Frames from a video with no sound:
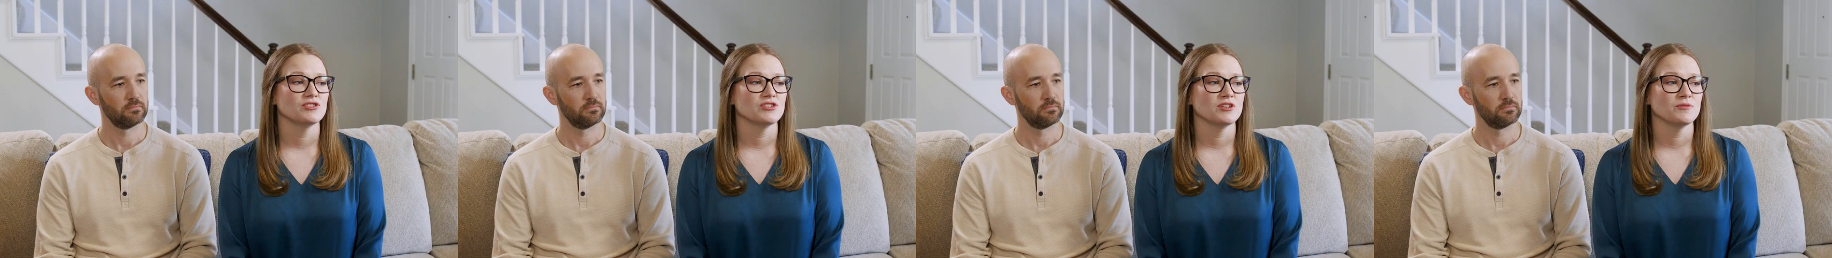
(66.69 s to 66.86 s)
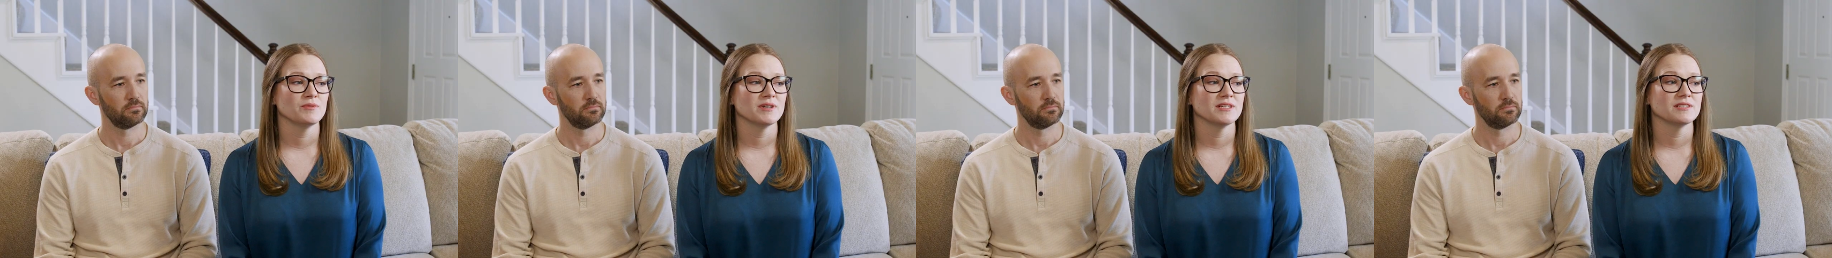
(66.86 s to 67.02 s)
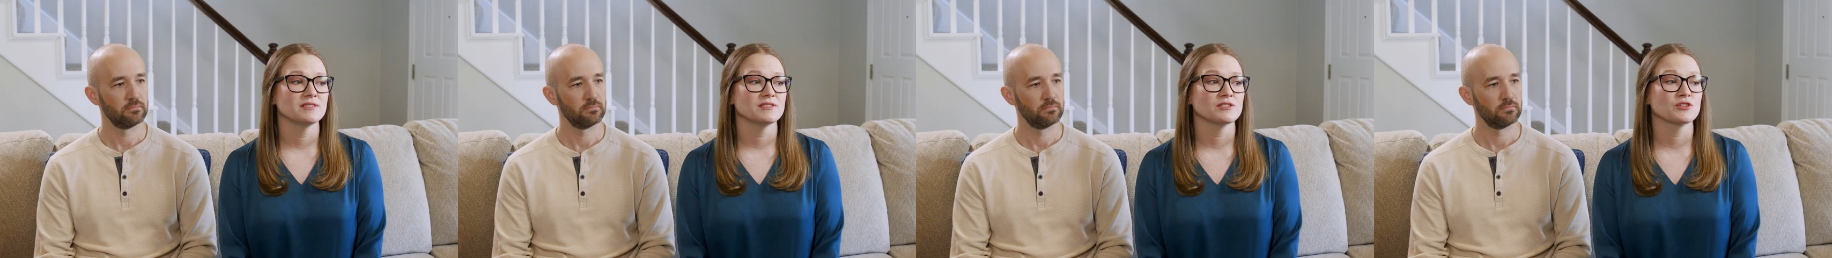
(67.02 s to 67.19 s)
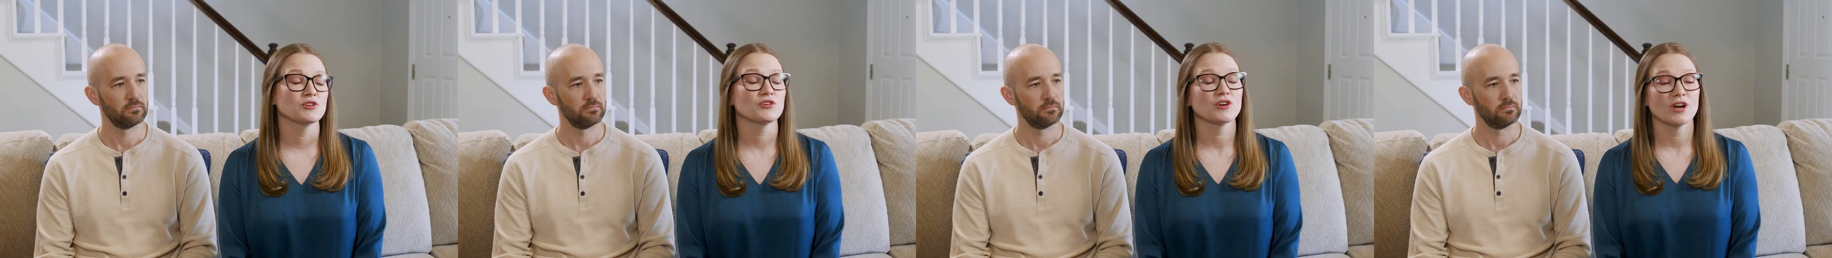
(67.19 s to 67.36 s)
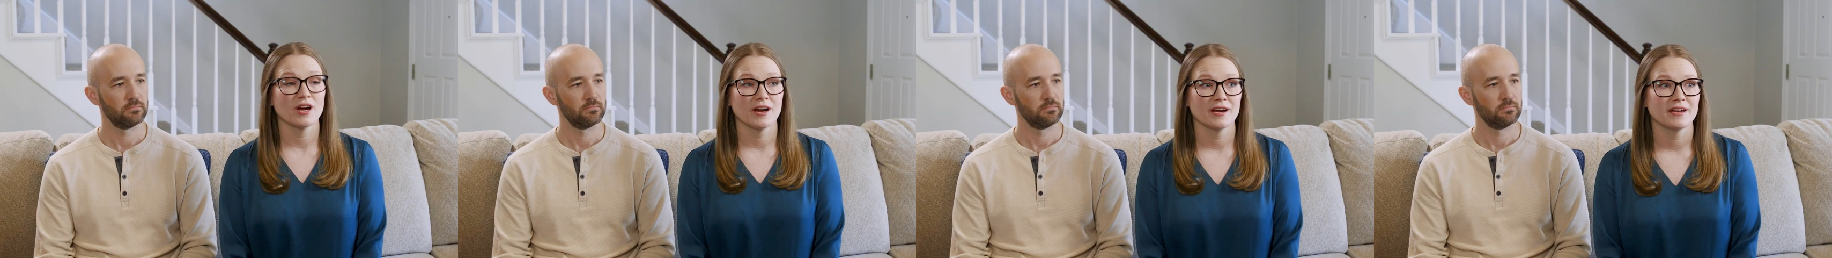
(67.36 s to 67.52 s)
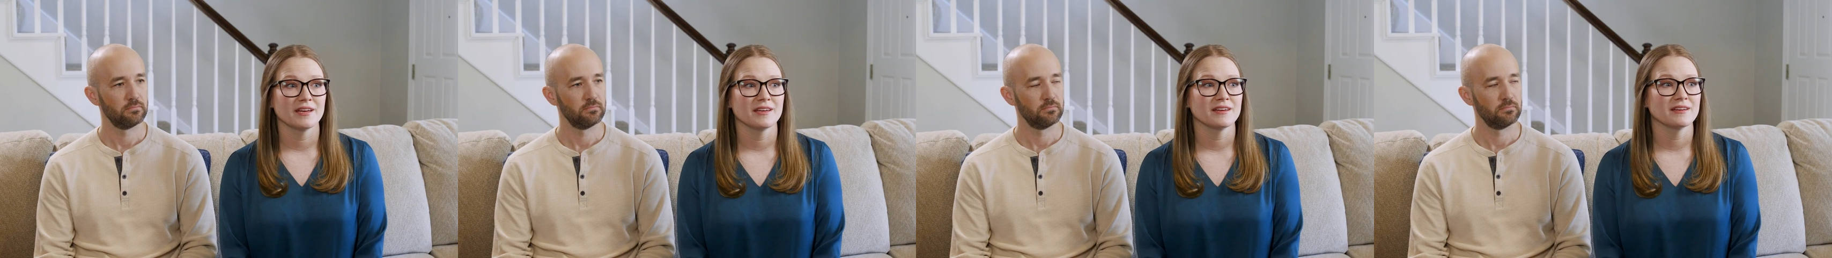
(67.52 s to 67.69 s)
Speaker 1: she was
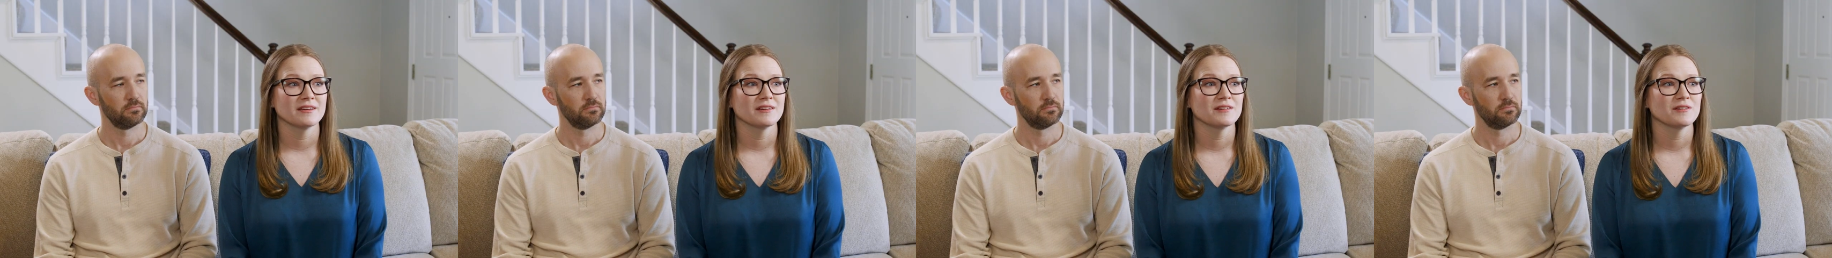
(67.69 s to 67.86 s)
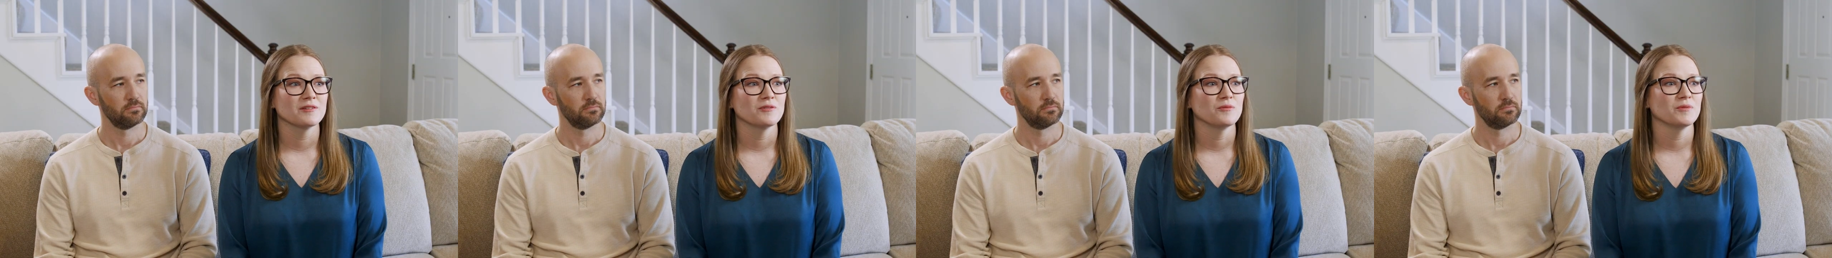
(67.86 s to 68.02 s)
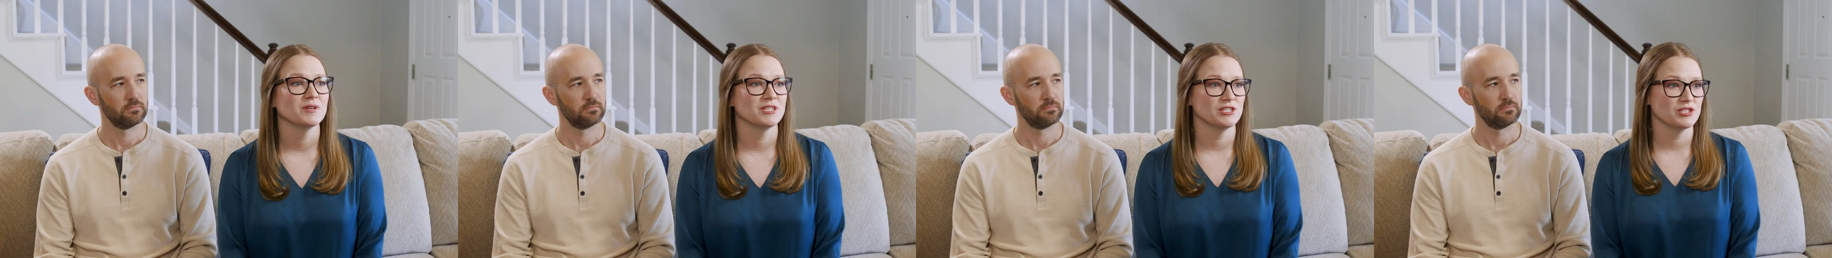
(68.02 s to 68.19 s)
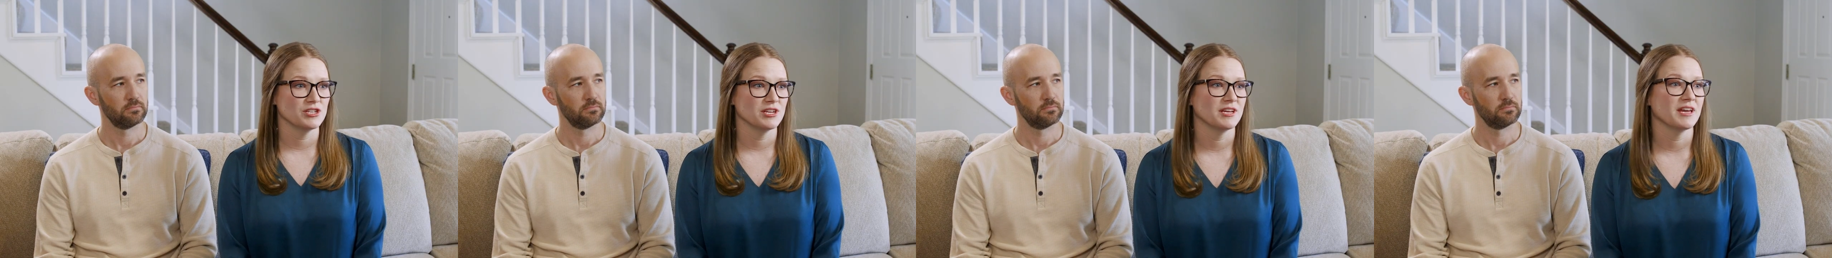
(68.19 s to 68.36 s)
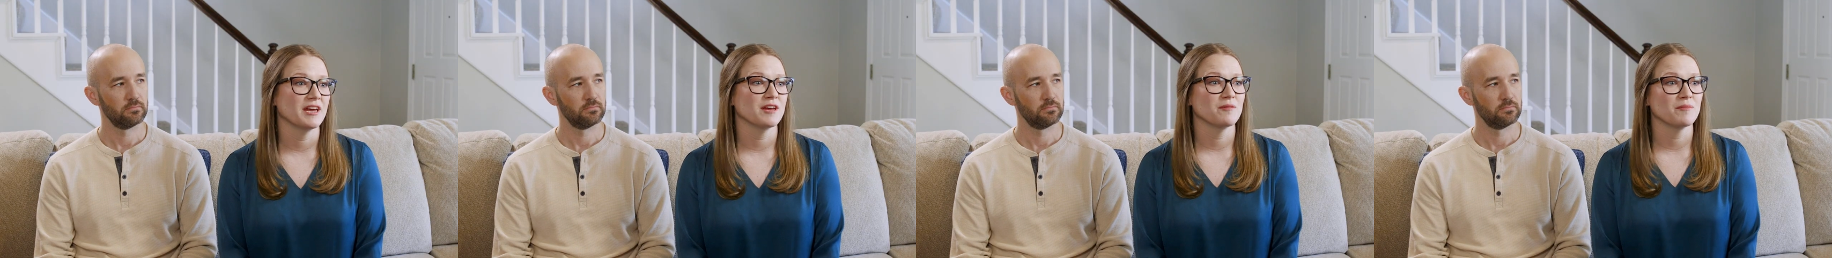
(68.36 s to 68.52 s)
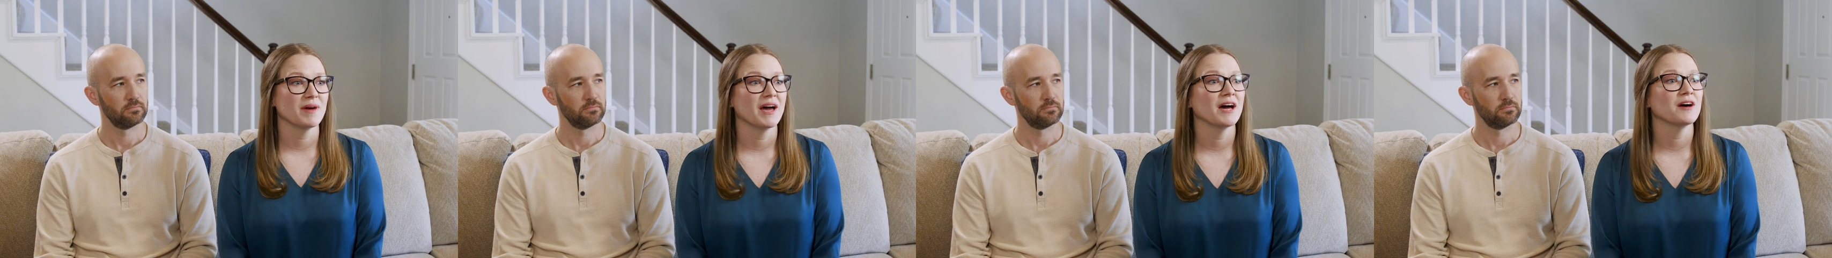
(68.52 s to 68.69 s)
crying when she
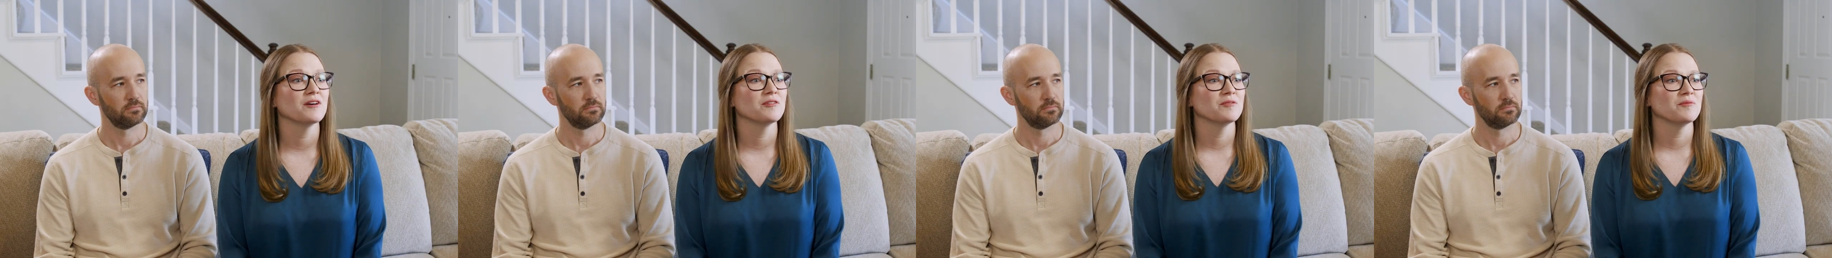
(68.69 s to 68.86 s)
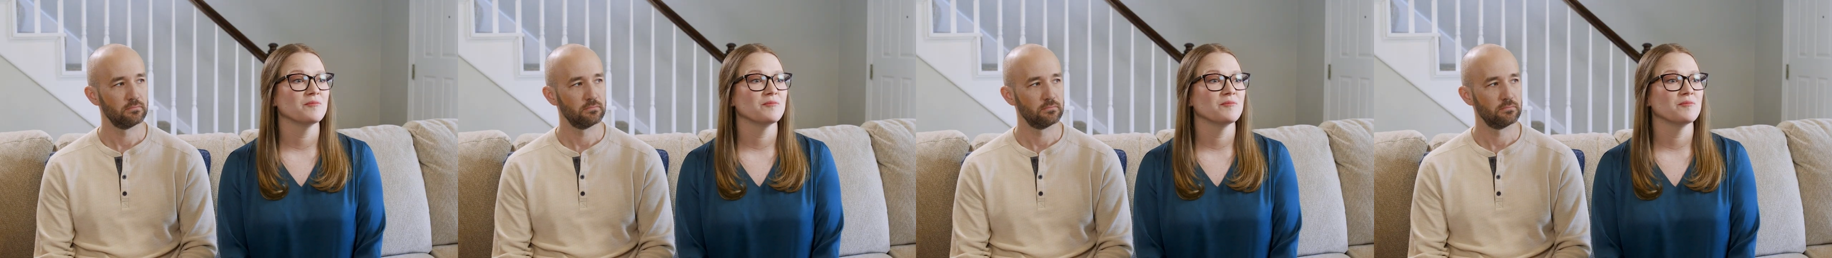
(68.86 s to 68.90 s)
came out.